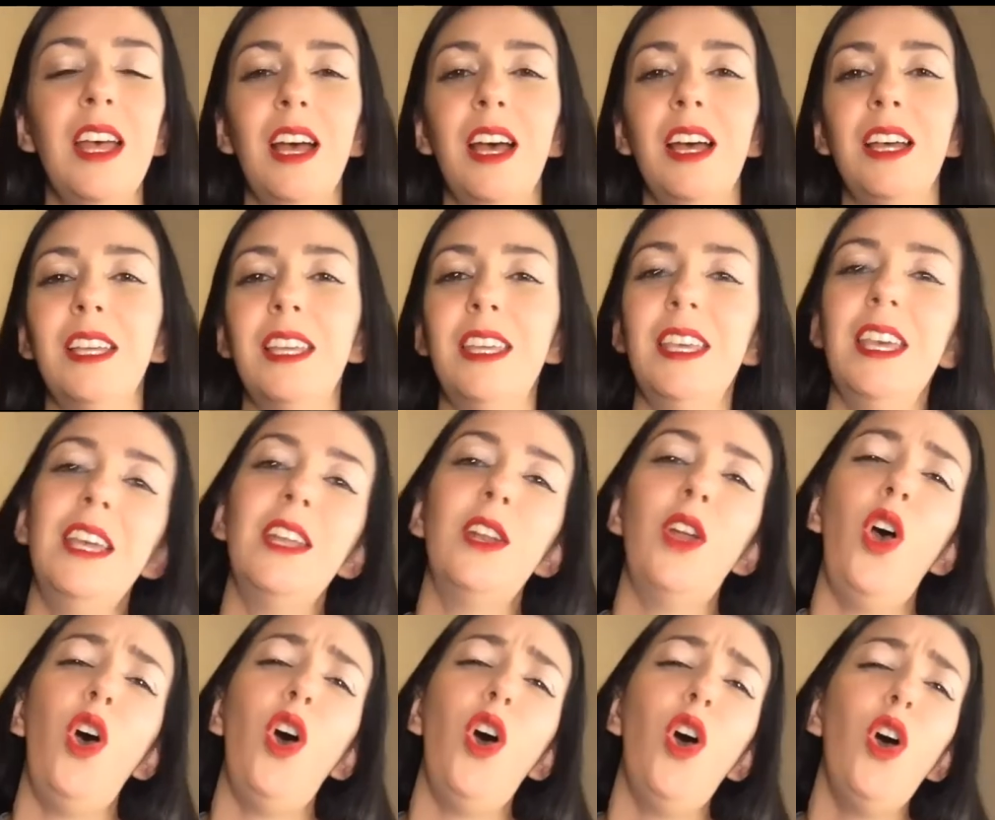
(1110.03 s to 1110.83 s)

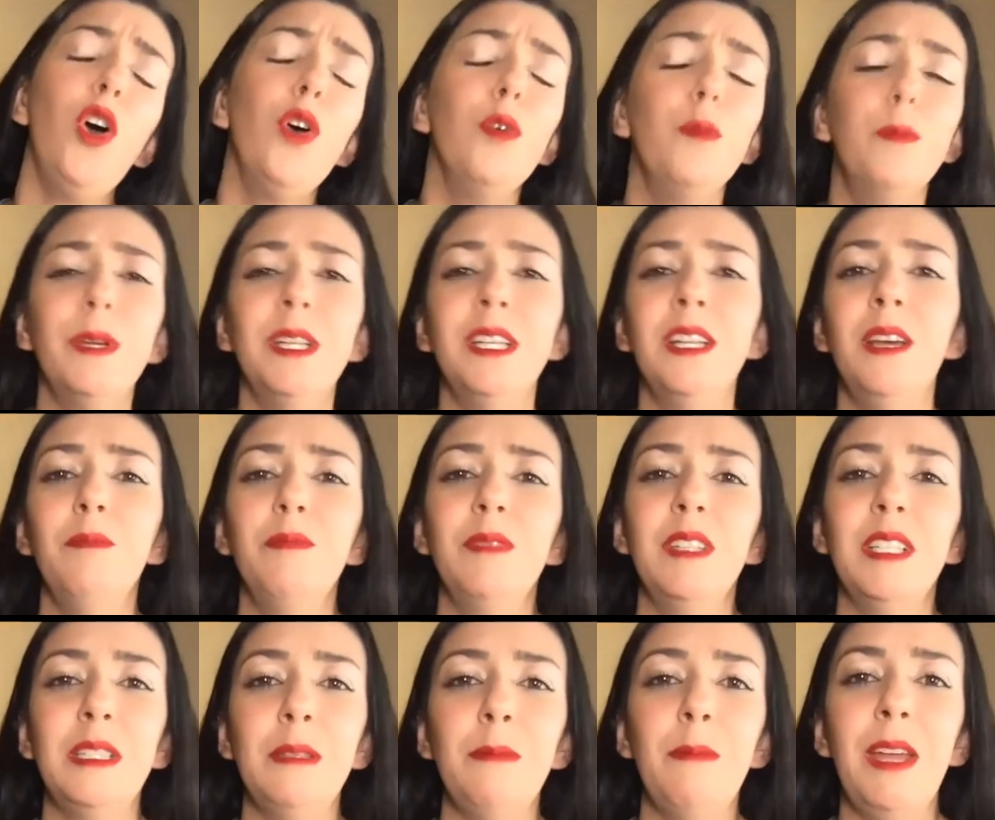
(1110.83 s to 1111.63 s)
Again, open up
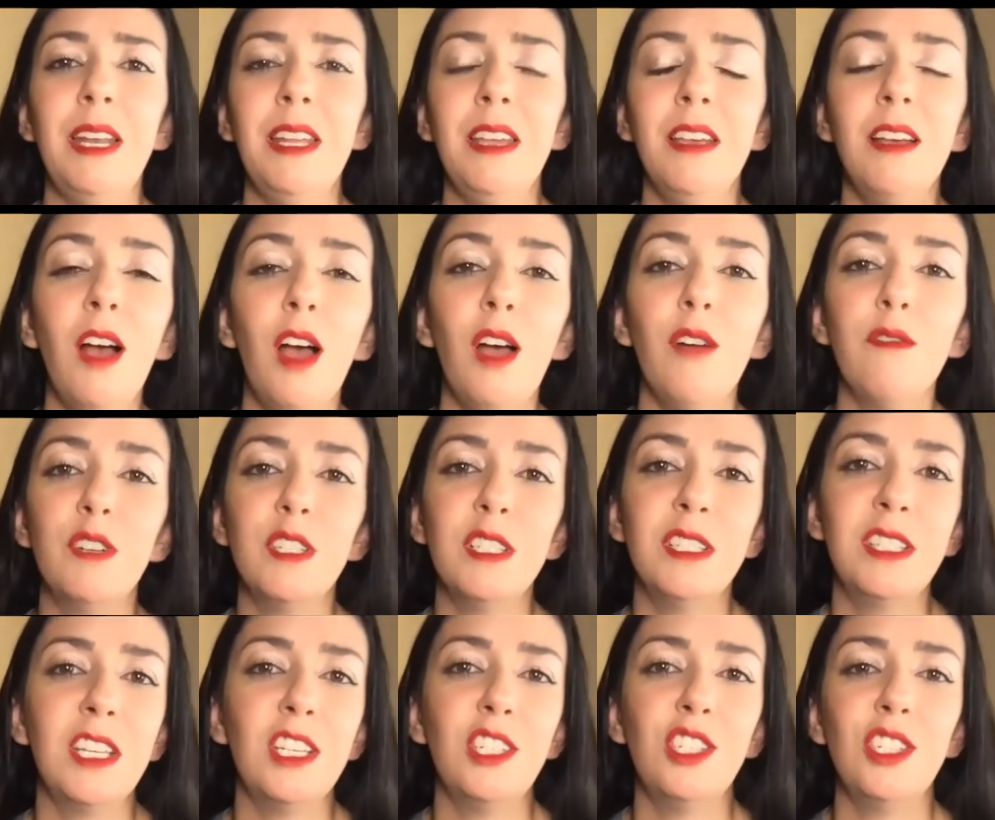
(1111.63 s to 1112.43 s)
this money
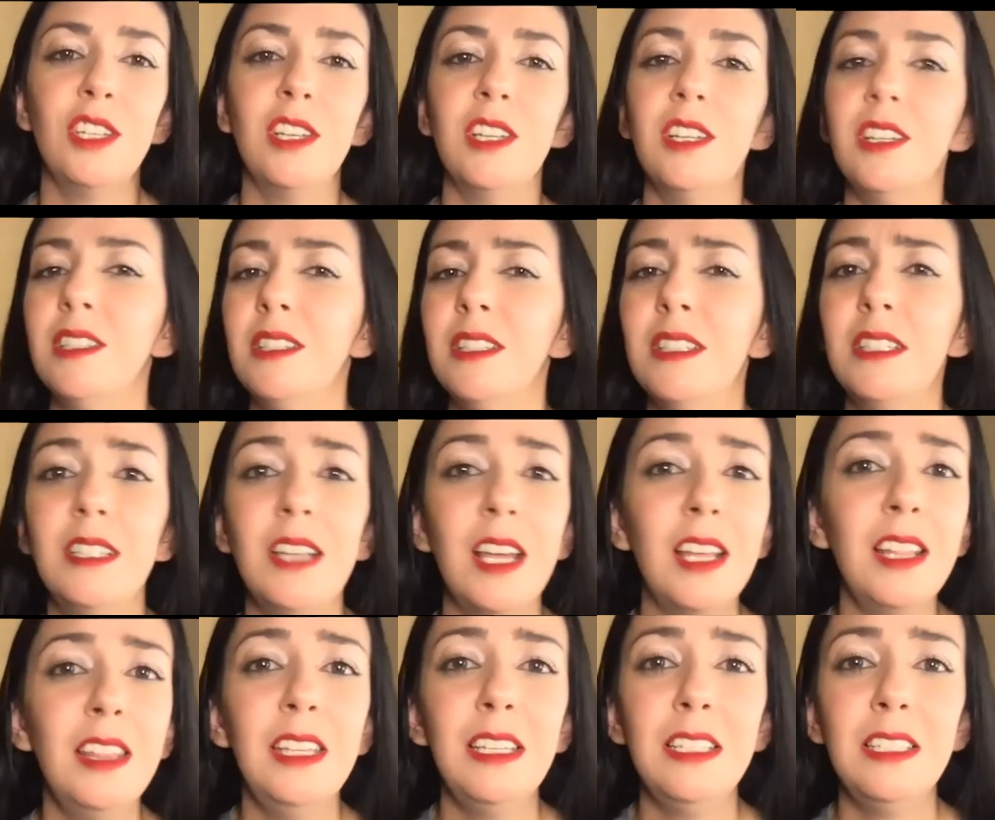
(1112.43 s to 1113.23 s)
conversation. It is
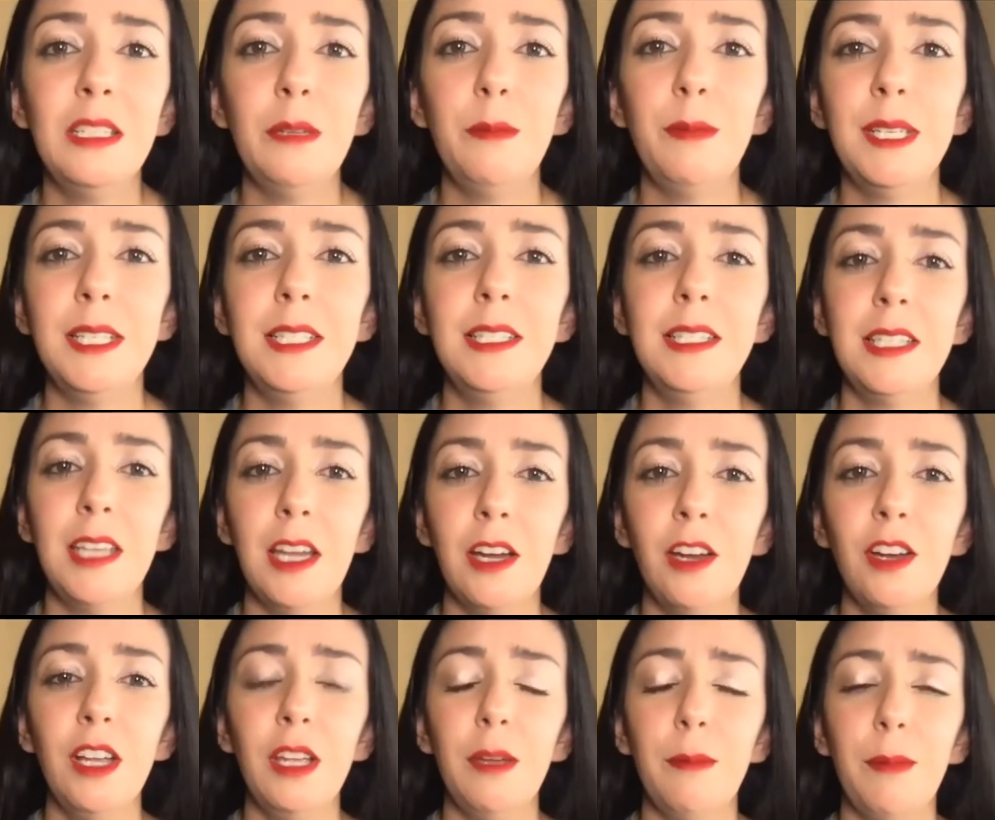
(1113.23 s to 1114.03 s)
nothing to be
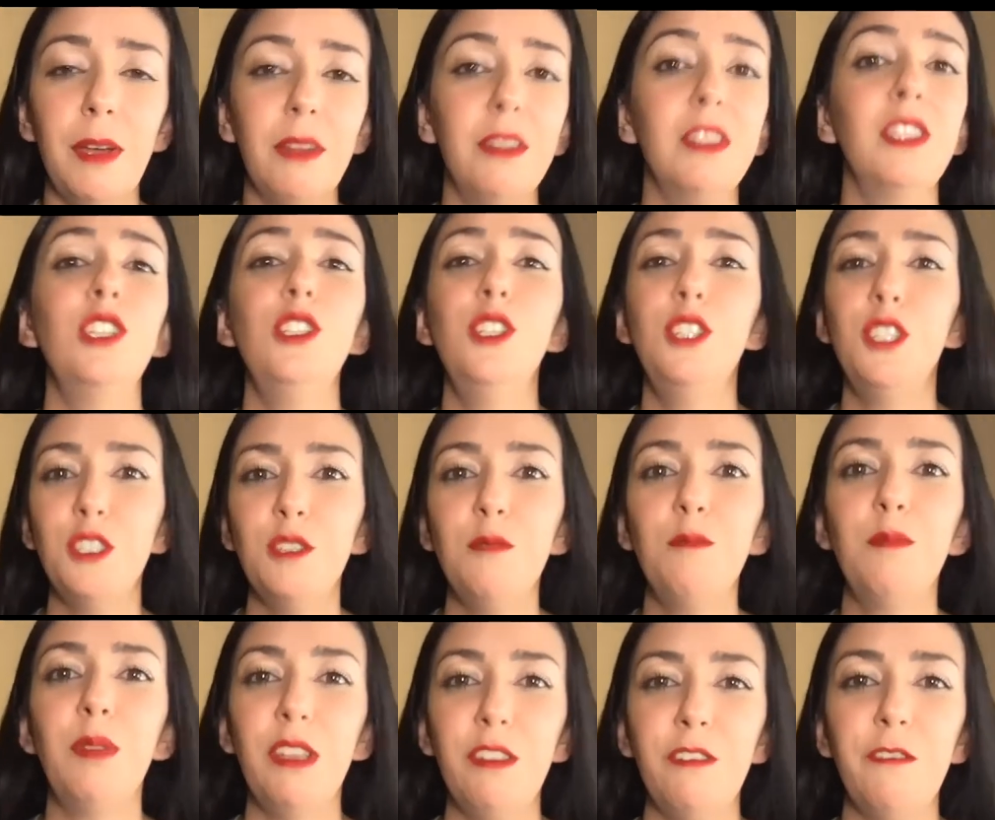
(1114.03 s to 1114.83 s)
scary about. This
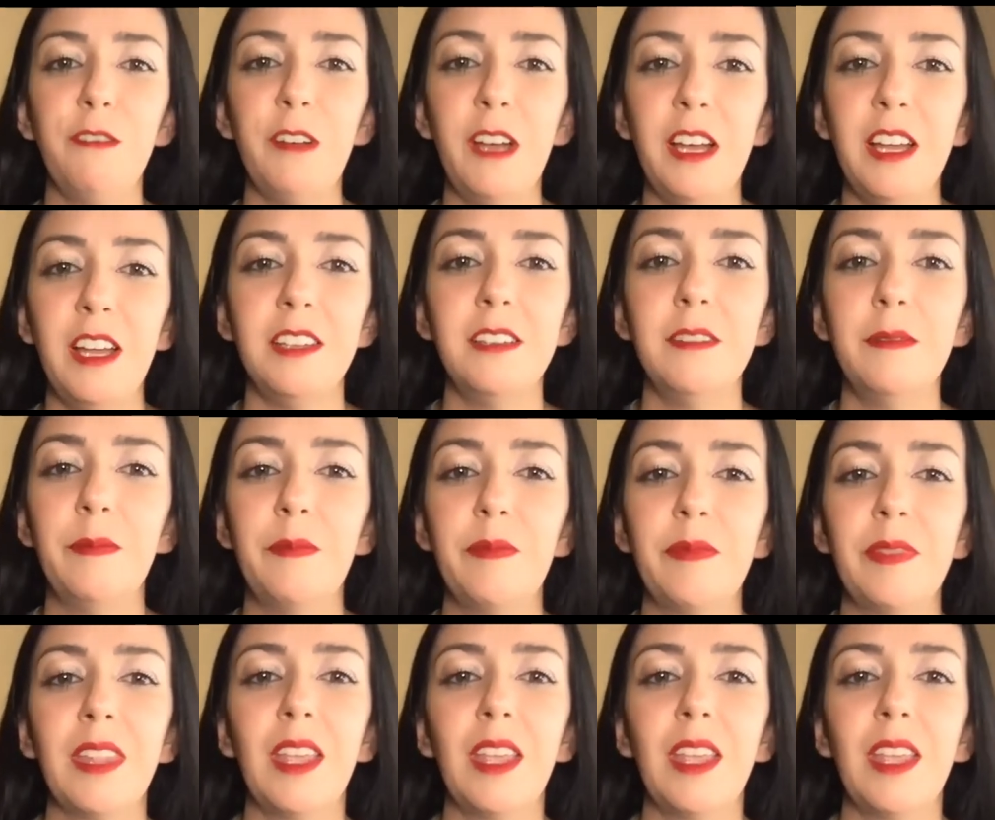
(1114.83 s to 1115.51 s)
should be fun.